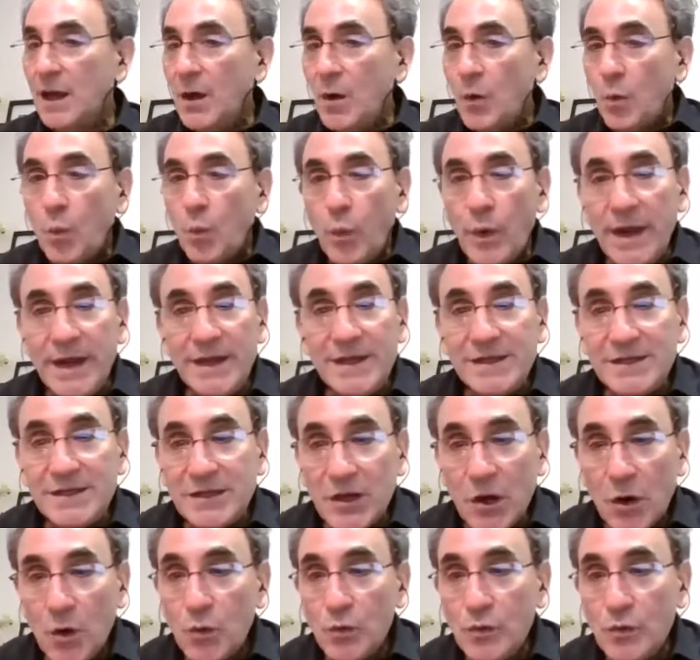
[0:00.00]
We
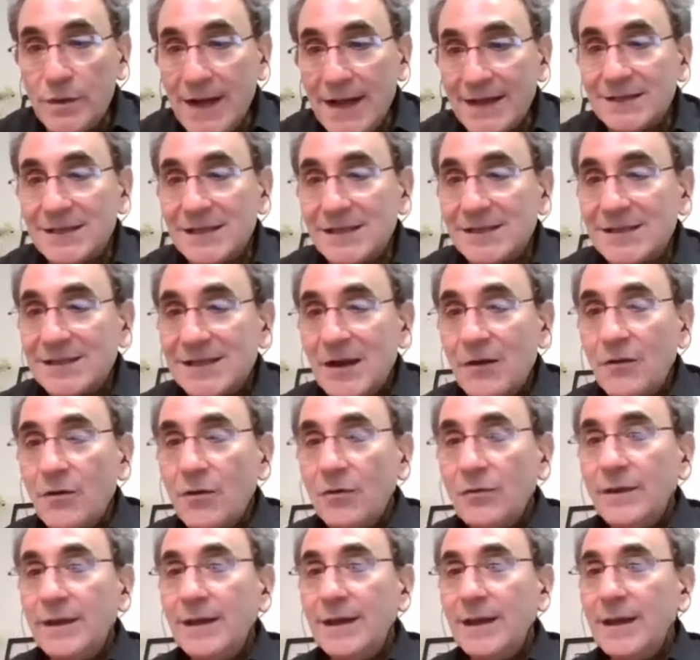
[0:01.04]
don't
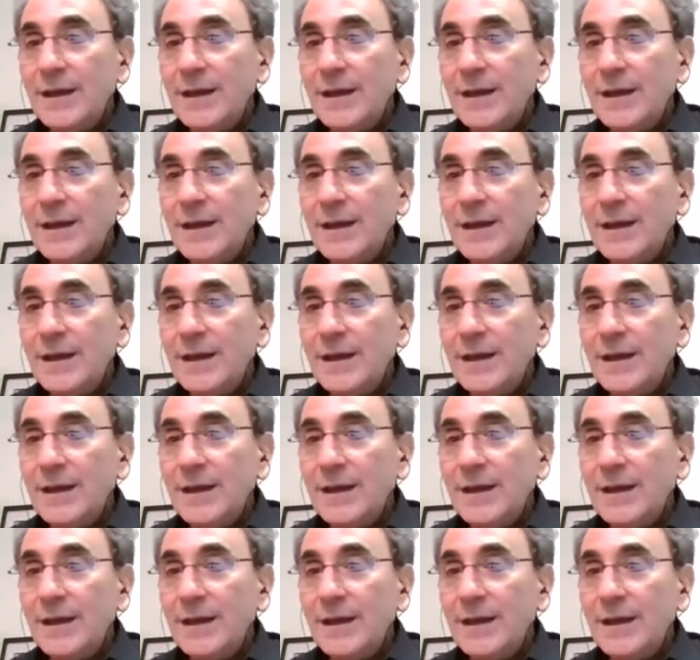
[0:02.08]
necessarily,